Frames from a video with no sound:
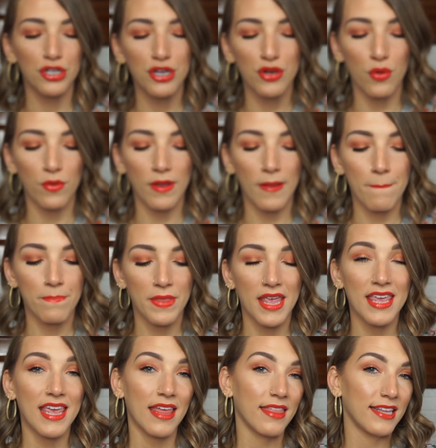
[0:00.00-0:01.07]
you can only
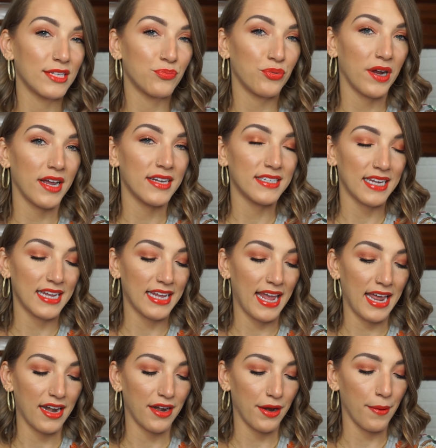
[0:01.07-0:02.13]
get this brand in
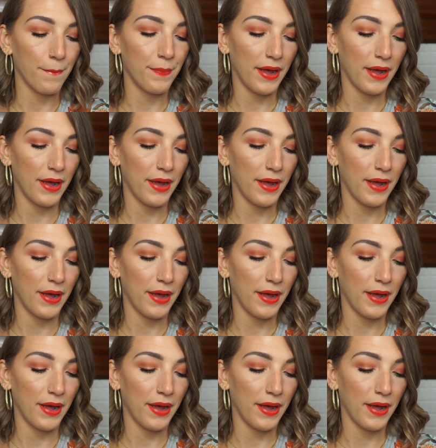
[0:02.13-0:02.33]
Canada,